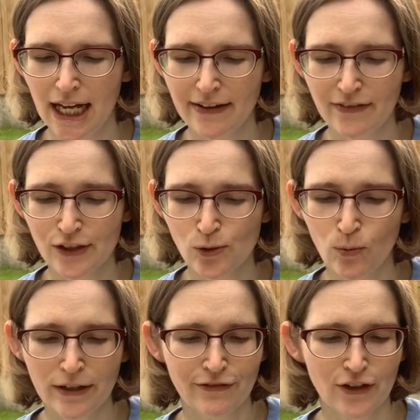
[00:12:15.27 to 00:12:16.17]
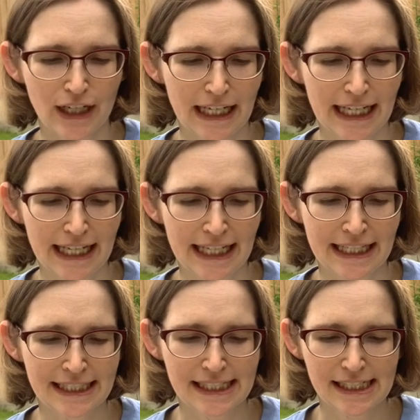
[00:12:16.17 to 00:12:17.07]
There's one for
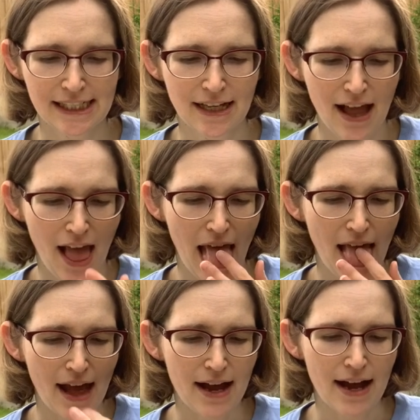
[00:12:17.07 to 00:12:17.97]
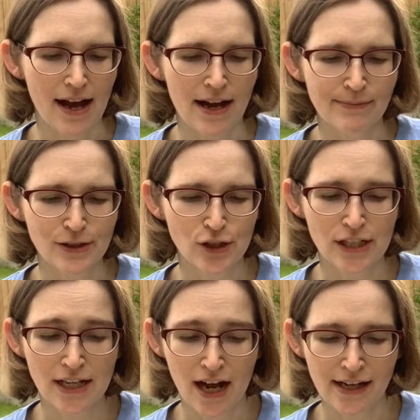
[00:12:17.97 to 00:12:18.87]
kids. There's a
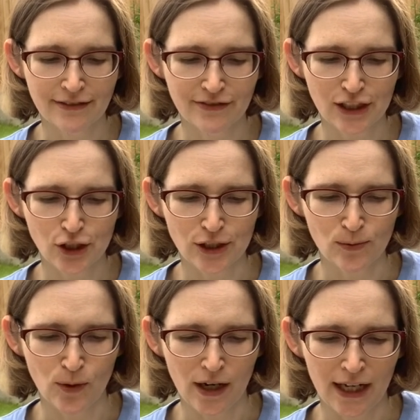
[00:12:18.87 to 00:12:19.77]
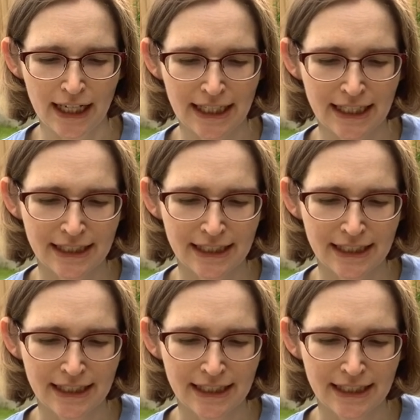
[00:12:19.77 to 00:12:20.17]
nonfiction one.